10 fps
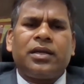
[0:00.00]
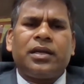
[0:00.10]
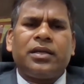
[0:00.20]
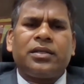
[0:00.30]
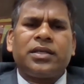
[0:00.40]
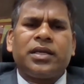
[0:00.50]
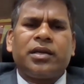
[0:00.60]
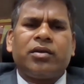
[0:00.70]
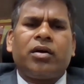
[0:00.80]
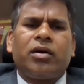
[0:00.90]
it
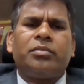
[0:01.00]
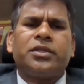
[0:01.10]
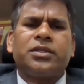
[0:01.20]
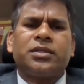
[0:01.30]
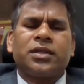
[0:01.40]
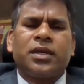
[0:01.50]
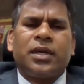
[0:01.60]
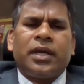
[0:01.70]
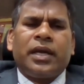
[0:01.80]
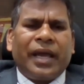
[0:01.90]
takes an
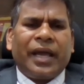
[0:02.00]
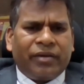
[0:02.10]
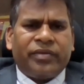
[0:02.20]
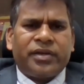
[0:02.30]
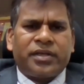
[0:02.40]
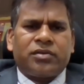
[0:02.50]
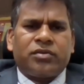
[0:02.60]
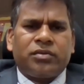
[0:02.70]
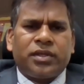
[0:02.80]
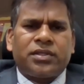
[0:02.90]
enormous
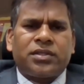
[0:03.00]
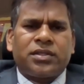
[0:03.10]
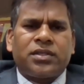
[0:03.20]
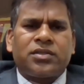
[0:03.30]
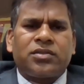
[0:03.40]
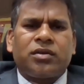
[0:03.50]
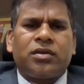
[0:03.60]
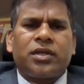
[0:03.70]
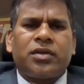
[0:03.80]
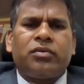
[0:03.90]
effort.
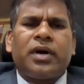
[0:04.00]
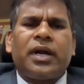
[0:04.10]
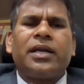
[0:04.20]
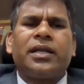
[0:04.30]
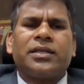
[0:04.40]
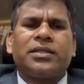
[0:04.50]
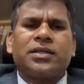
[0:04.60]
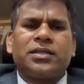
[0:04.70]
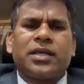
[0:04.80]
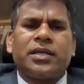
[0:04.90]
It's not a
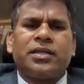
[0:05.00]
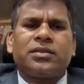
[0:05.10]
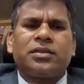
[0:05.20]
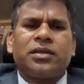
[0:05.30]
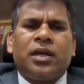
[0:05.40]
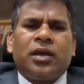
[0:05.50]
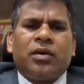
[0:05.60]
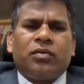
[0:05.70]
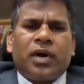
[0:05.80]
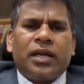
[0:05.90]
one-day exercise.
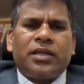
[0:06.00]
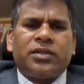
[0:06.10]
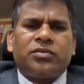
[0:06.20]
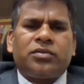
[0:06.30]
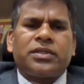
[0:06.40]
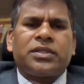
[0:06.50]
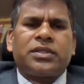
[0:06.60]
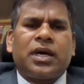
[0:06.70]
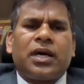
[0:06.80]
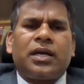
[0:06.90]
One has
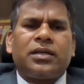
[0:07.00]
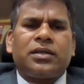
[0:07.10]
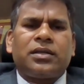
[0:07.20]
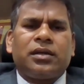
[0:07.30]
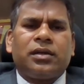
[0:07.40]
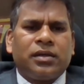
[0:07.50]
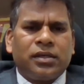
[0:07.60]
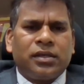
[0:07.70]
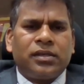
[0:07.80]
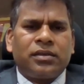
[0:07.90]
to start,
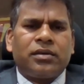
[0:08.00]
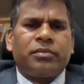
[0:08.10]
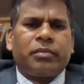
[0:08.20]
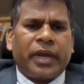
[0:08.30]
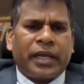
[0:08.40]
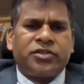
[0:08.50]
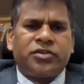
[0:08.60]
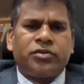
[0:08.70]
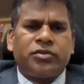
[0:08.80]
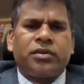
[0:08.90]
learn,
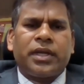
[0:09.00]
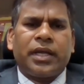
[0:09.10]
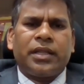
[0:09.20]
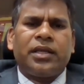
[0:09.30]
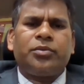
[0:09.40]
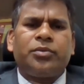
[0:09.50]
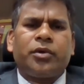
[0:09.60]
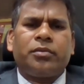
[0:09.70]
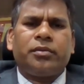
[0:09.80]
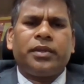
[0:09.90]
mature, and
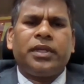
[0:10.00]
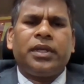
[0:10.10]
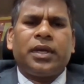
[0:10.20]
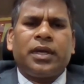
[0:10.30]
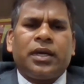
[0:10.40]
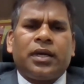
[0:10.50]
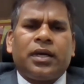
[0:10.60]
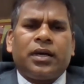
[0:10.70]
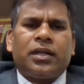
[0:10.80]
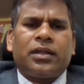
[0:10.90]
then probably
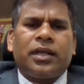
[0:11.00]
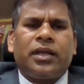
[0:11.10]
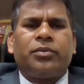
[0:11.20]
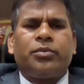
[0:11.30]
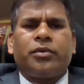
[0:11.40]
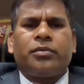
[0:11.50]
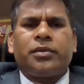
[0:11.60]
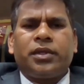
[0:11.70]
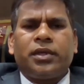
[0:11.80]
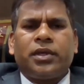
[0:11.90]

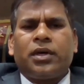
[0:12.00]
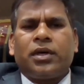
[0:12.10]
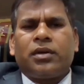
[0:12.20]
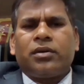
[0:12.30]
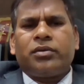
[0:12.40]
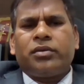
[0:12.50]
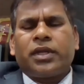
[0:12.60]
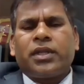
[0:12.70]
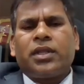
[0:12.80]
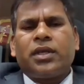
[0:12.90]

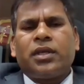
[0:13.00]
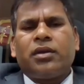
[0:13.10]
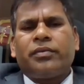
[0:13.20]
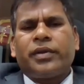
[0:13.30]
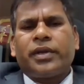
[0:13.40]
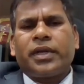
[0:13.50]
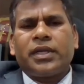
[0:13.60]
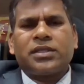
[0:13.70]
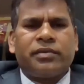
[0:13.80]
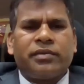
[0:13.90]
you can think of
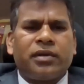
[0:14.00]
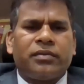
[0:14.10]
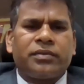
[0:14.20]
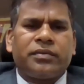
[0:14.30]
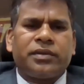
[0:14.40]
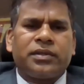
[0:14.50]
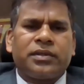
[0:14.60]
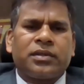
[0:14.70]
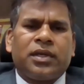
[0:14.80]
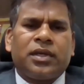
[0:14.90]
a next level of
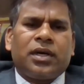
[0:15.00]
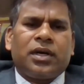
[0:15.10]
giving